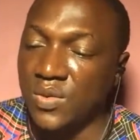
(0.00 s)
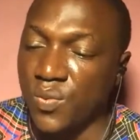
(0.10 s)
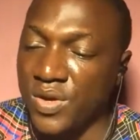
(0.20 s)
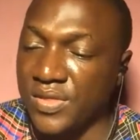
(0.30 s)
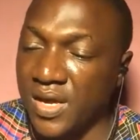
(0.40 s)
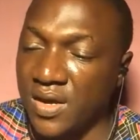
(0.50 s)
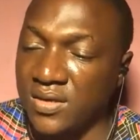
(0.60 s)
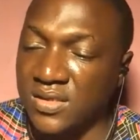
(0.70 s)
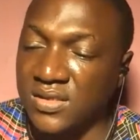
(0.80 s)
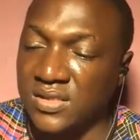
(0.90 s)
Will they
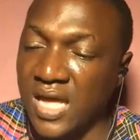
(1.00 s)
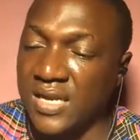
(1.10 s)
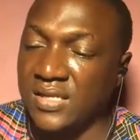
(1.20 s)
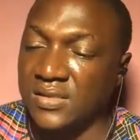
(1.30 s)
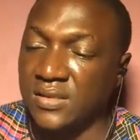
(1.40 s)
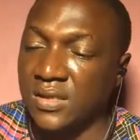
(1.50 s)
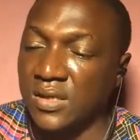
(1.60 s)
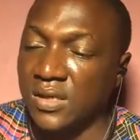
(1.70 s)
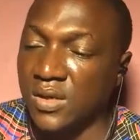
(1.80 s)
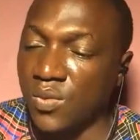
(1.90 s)
understand it?
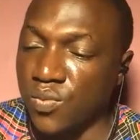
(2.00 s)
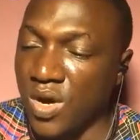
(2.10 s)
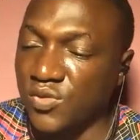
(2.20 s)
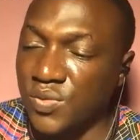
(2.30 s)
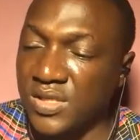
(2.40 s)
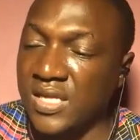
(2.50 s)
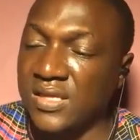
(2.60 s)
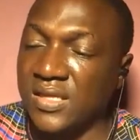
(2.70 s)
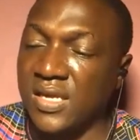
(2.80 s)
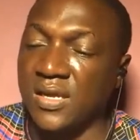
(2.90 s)
What will they
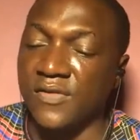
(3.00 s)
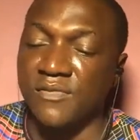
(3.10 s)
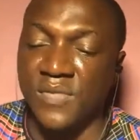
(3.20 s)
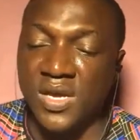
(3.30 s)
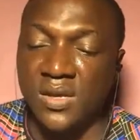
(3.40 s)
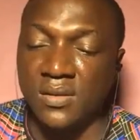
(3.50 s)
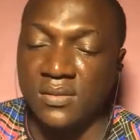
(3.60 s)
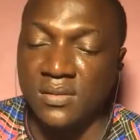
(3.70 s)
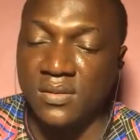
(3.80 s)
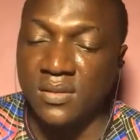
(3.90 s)
think of me?
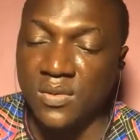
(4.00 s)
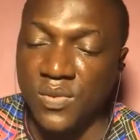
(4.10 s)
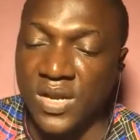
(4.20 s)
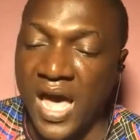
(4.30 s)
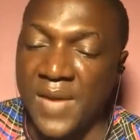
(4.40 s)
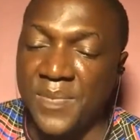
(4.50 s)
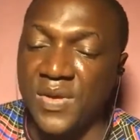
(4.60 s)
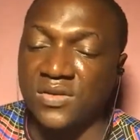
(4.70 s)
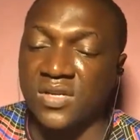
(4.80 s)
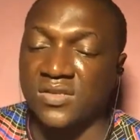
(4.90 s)
Will I be
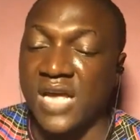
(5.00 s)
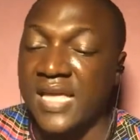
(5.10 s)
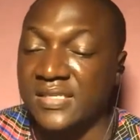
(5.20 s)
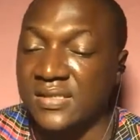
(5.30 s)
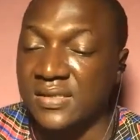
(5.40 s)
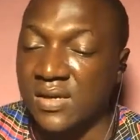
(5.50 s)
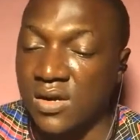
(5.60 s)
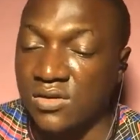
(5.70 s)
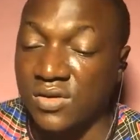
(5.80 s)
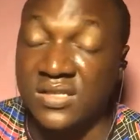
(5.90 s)
ostracized?
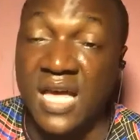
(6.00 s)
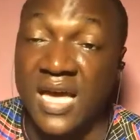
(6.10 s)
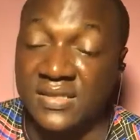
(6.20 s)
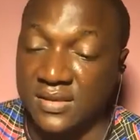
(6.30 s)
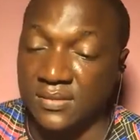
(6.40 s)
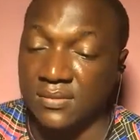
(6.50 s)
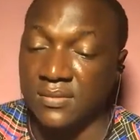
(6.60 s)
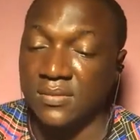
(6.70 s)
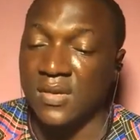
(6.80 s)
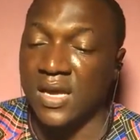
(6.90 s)

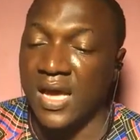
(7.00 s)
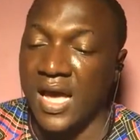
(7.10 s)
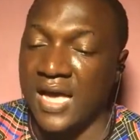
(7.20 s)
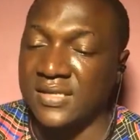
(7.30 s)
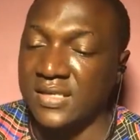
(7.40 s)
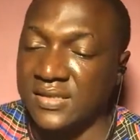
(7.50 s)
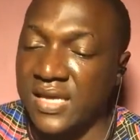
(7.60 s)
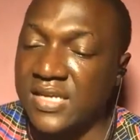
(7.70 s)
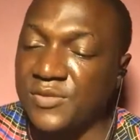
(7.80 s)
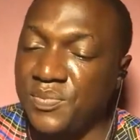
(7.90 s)
As the
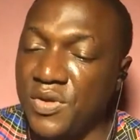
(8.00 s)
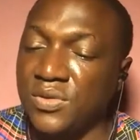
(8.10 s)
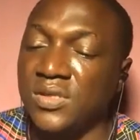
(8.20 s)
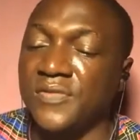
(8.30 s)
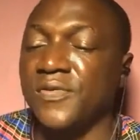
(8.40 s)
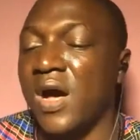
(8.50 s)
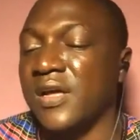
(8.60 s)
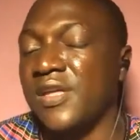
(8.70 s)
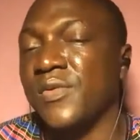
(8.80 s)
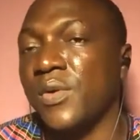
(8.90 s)
text built for our
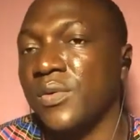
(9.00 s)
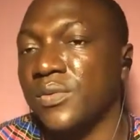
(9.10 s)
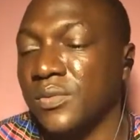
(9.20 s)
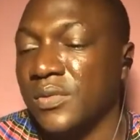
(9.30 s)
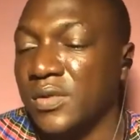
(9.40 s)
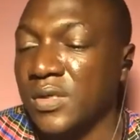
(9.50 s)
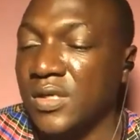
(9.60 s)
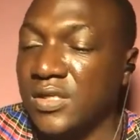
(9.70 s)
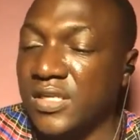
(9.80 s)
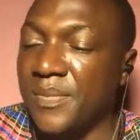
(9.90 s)
hero,
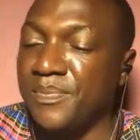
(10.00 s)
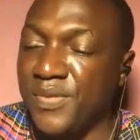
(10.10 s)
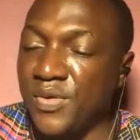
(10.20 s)
they